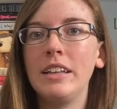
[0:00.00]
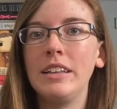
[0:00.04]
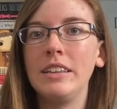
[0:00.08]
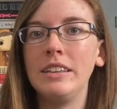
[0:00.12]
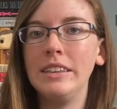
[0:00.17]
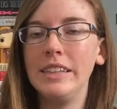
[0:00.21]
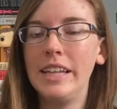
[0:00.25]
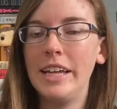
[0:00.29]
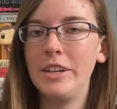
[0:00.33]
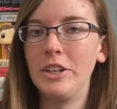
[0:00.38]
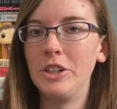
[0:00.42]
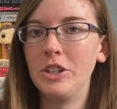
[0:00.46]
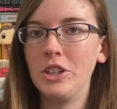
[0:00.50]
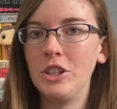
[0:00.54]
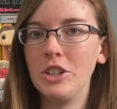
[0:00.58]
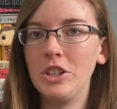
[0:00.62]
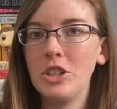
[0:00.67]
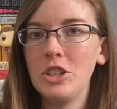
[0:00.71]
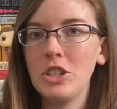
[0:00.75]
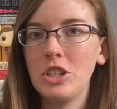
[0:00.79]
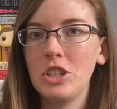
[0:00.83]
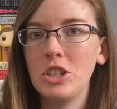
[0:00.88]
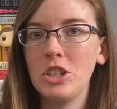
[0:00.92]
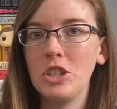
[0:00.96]

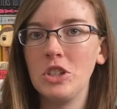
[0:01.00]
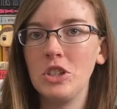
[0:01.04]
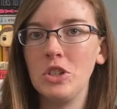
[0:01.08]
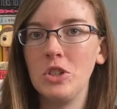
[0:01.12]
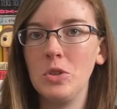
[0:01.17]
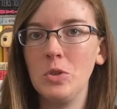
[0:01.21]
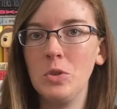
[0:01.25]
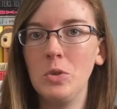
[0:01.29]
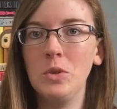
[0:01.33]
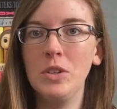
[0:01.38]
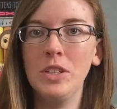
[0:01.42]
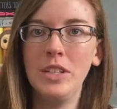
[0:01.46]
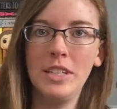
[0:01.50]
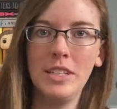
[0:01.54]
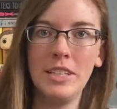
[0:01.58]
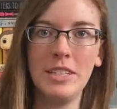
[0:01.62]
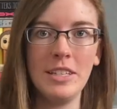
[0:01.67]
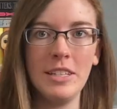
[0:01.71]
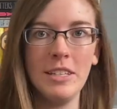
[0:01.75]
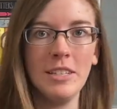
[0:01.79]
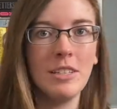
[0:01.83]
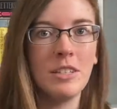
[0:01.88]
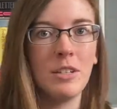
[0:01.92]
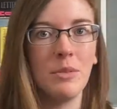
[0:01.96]
letters to the
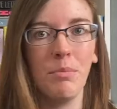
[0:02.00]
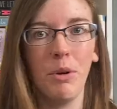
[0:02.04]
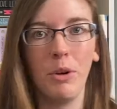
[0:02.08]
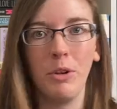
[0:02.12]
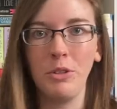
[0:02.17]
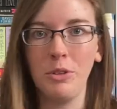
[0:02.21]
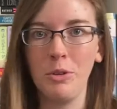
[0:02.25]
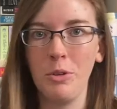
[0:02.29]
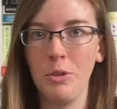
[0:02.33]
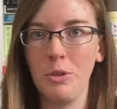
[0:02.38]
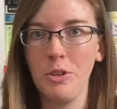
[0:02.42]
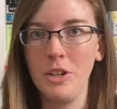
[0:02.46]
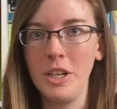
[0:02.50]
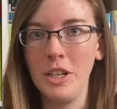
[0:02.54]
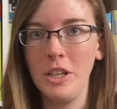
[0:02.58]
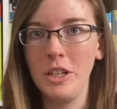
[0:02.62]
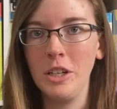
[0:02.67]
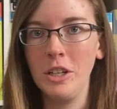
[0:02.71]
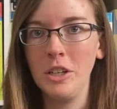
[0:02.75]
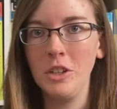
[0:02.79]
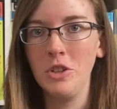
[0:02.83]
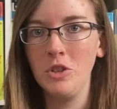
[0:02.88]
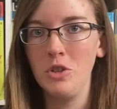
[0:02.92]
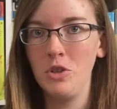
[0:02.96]
deceased Martin Luther
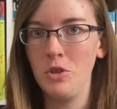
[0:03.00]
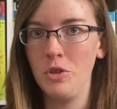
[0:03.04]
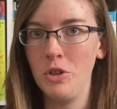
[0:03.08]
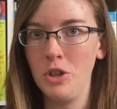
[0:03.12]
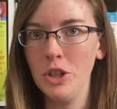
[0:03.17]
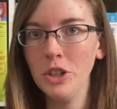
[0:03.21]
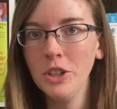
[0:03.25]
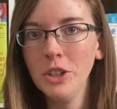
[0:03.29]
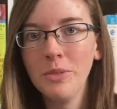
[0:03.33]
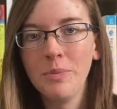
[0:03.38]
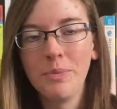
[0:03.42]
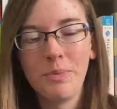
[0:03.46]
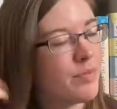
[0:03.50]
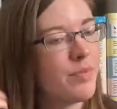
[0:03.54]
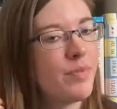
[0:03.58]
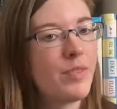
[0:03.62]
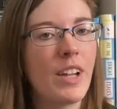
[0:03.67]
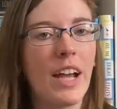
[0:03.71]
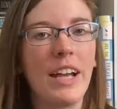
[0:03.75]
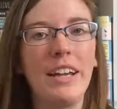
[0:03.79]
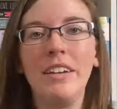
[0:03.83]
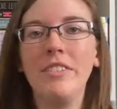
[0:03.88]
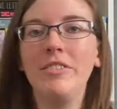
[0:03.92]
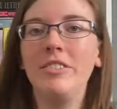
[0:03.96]
King Jr.,
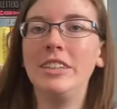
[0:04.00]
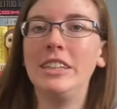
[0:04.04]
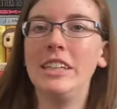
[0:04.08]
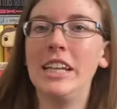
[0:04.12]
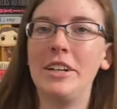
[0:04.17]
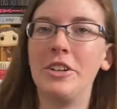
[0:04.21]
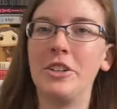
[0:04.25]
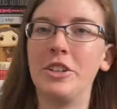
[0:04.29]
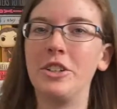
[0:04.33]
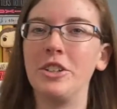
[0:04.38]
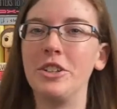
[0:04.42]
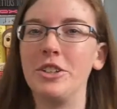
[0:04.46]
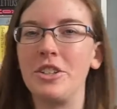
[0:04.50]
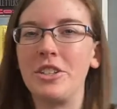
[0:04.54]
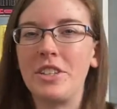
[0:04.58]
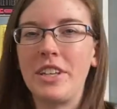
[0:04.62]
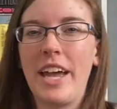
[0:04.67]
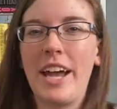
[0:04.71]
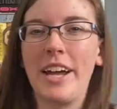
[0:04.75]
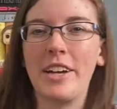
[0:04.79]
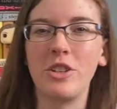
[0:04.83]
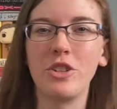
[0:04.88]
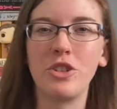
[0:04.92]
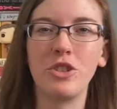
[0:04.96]
kind of a letter
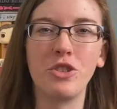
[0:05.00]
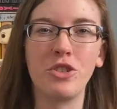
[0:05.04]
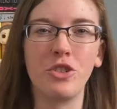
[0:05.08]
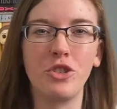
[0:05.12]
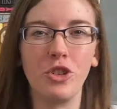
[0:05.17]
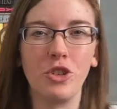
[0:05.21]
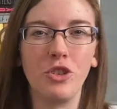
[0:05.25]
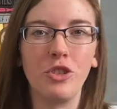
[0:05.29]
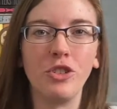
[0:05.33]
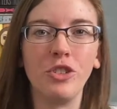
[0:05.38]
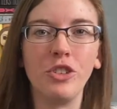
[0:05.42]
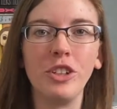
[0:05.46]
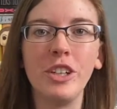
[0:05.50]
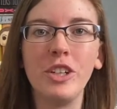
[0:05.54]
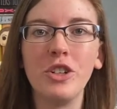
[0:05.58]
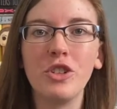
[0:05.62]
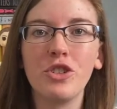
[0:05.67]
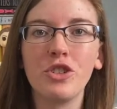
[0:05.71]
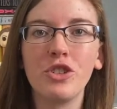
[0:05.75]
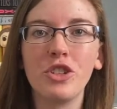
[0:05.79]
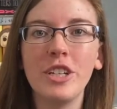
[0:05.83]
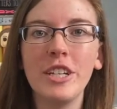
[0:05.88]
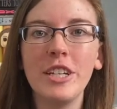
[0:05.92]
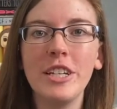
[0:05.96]
slash journal
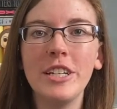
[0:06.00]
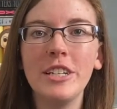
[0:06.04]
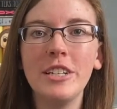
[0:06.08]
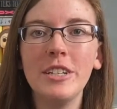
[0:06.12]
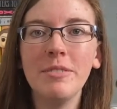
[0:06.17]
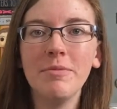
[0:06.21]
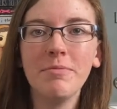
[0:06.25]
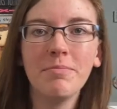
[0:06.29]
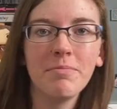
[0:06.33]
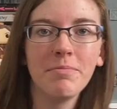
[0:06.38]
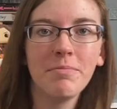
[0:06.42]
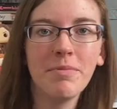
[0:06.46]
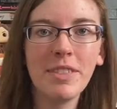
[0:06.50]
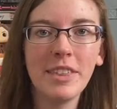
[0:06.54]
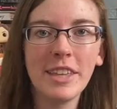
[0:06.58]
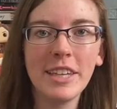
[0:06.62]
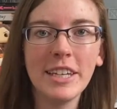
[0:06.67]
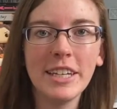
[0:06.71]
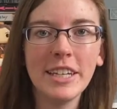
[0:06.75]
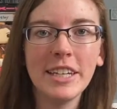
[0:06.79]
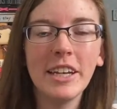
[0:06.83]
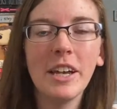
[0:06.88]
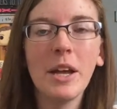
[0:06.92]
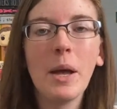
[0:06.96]
entry
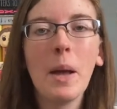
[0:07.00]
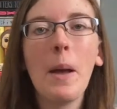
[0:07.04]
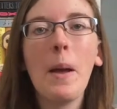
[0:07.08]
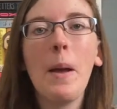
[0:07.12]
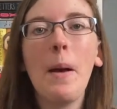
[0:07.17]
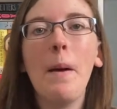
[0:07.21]
thing,